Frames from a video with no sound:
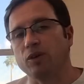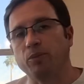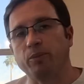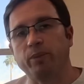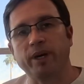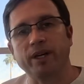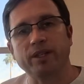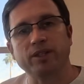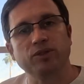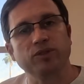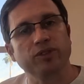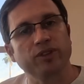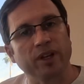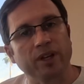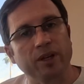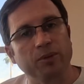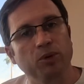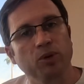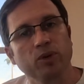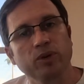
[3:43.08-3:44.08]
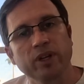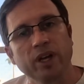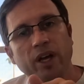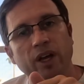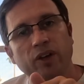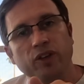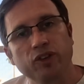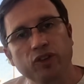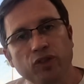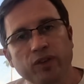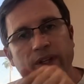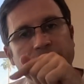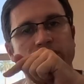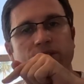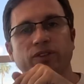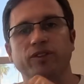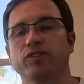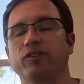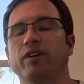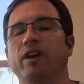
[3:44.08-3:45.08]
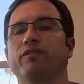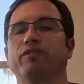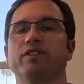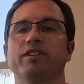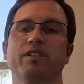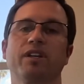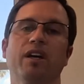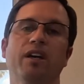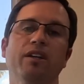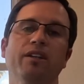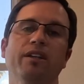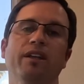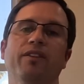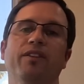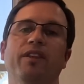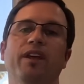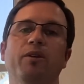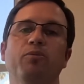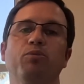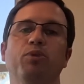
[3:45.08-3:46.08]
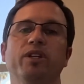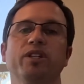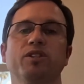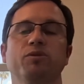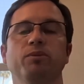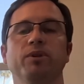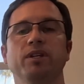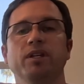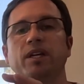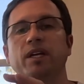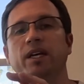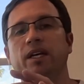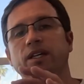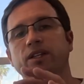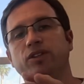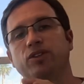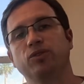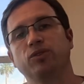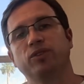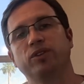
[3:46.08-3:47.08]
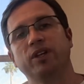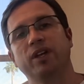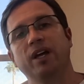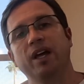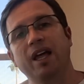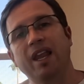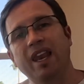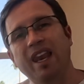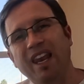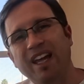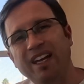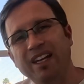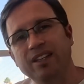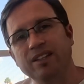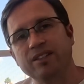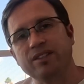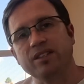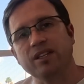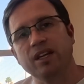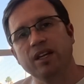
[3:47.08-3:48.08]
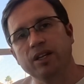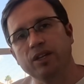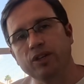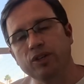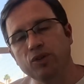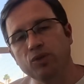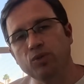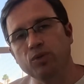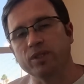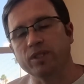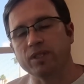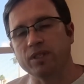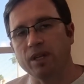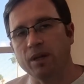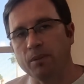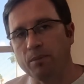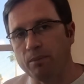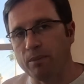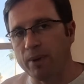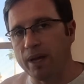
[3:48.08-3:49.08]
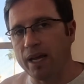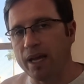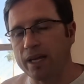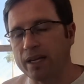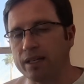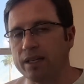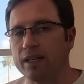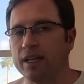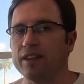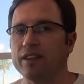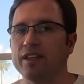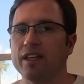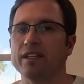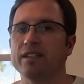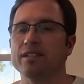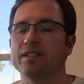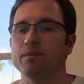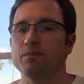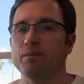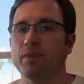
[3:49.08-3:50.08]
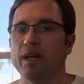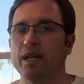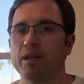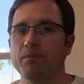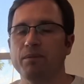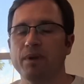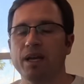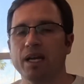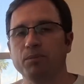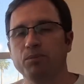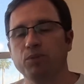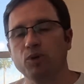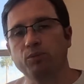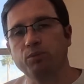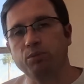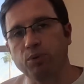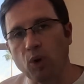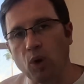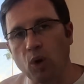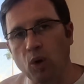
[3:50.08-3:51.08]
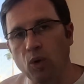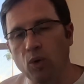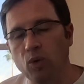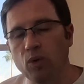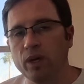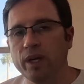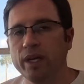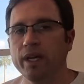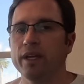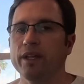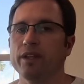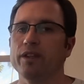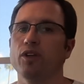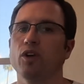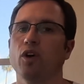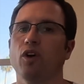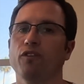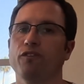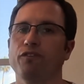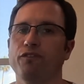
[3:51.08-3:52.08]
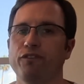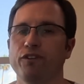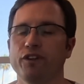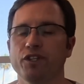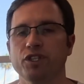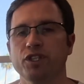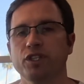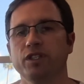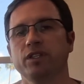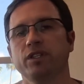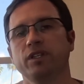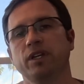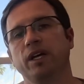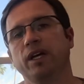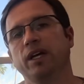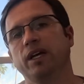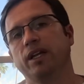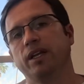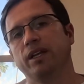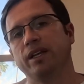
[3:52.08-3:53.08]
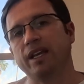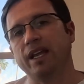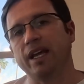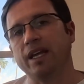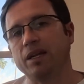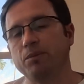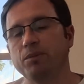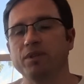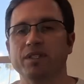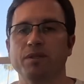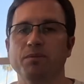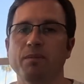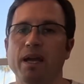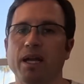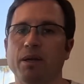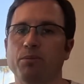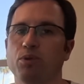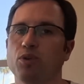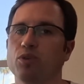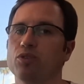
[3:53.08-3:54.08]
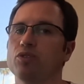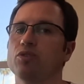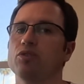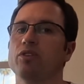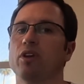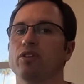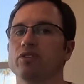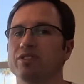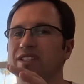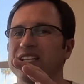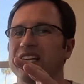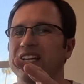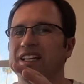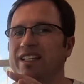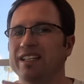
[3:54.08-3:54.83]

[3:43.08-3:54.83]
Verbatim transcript: compared to Thunderbolt three to the graphics card. And that brings me to the latest, newest Mac, and that is my MacBook Pro. The official name is Mac Pro two thousand